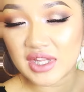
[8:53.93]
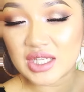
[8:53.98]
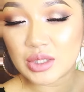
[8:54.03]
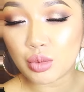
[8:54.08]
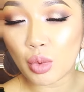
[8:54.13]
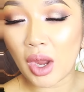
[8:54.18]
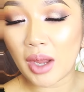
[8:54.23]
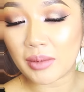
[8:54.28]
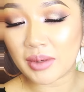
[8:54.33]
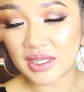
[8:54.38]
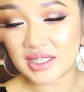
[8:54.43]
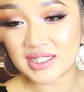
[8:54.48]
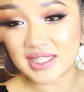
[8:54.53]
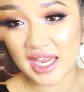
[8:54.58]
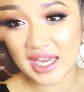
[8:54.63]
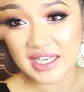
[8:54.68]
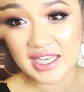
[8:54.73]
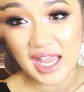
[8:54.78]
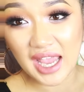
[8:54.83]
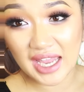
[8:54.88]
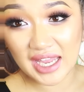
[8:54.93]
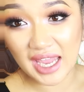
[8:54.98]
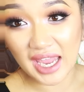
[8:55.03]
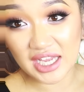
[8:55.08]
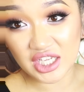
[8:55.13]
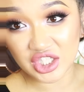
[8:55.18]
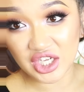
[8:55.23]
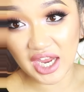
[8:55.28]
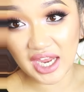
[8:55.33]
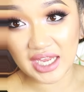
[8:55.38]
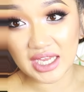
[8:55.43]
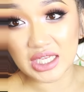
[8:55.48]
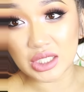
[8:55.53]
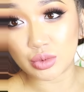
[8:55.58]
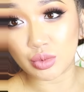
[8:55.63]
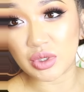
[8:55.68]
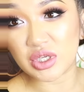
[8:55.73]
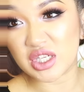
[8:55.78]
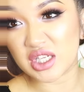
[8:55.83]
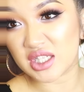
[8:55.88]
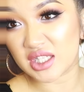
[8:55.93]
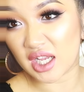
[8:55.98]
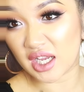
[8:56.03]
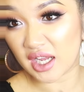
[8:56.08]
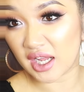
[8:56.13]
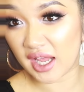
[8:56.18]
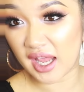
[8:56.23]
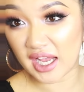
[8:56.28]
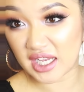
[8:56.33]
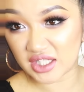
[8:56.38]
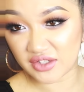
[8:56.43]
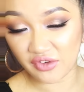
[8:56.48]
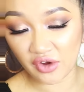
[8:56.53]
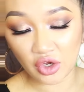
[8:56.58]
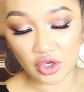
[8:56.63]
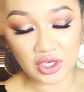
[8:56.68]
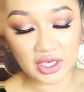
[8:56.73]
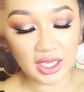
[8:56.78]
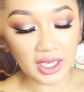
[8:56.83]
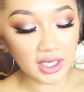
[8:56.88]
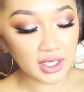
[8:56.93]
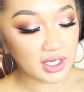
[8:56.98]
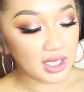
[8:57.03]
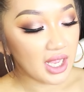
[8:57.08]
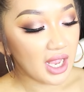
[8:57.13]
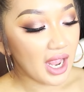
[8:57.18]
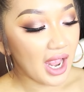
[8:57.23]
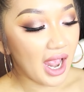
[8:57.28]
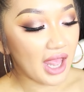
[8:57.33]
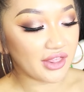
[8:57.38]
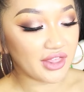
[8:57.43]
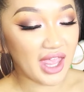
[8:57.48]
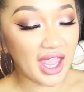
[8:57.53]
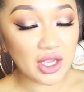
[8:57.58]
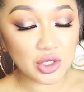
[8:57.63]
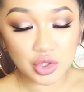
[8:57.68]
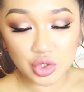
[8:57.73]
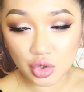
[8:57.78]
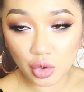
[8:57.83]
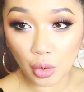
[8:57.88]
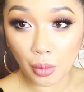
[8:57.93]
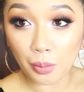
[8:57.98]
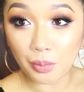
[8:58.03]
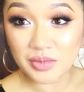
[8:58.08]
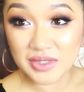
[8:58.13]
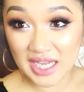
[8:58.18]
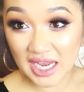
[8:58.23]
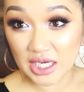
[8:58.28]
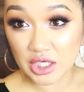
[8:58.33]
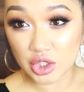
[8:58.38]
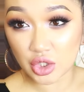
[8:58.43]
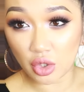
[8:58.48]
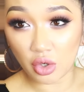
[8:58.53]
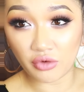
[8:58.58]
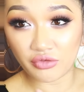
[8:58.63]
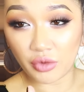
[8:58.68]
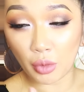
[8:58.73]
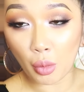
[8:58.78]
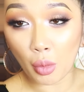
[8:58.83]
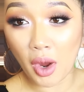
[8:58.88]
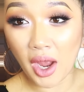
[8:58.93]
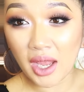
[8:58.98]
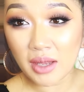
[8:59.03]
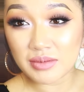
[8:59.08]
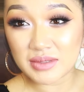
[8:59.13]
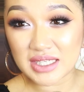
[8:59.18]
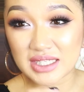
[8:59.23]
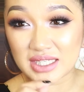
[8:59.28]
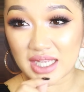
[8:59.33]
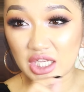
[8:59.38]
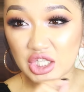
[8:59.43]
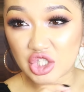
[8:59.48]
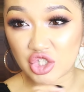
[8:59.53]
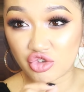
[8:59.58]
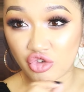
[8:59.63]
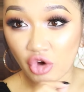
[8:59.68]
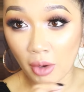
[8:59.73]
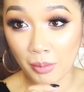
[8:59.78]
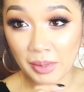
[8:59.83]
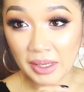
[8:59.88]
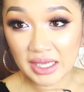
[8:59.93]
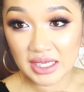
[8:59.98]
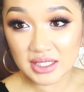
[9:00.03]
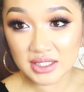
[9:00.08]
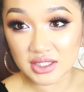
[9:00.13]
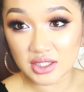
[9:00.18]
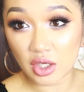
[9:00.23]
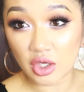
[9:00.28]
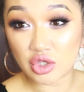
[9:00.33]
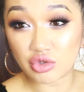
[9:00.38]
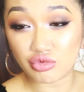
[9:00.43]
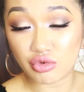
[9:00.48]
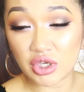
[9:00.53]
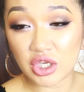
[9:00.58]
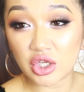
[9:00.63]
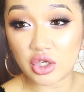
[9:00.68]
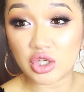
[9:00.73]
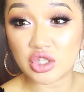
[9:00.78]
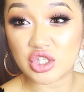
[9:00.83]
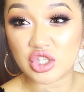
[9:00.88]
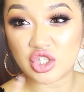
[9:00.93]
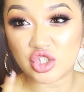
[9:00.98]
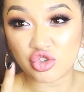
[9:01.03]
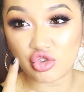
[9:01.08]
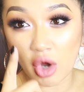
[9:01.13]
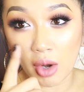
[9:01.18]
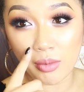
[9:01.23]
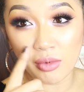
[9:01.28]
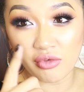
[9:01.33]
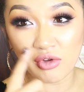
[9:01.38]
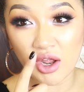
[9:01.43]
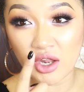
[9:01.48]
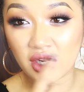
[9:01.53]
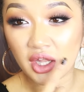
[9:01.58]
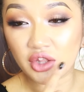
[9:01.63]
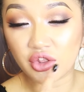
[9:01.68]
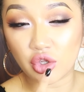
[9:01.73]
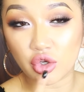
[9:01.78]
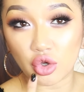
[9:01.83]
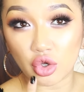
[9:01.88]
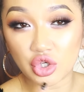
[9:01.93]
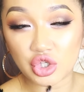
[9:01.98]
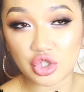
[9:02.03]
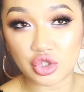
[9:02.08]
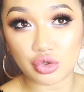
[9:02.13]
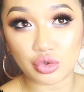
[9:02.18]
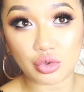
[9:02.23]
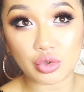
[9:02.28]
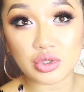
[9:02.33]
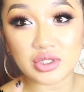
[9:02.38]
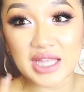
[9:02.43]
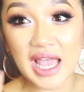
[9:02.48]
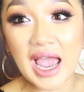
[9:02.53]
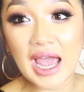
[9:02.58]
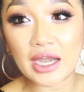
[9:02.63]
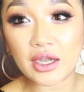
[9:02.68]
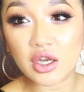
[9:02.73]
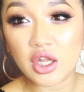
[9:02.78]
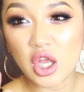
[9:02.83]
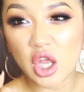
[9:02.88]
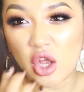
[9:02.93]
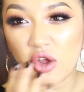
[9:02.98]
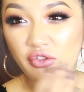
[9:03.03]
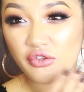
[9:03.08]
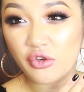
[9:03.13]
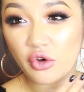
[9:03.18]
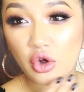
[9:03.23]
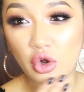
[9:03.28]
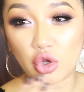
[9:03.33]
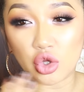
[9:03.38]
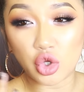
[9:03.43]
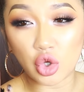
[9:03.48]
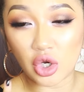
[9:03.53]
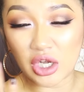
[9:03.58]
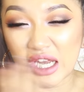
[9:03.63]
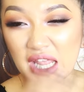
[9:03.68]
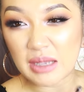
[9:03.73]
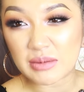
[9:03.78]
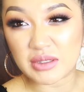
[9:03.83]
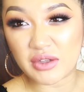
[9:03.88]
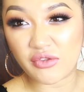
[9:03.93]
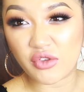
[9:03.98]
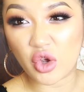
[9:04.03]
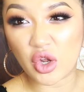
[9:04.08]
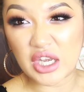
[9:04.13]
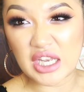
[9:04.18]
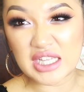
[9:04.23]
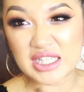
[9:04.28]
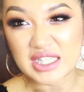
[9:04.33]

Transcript: This wipe contains A H As, which is like an exfoliant, and the actual texture of the wipes is like scrubby, so it's really good to scrub around like the nostrils and for your lips if you've got any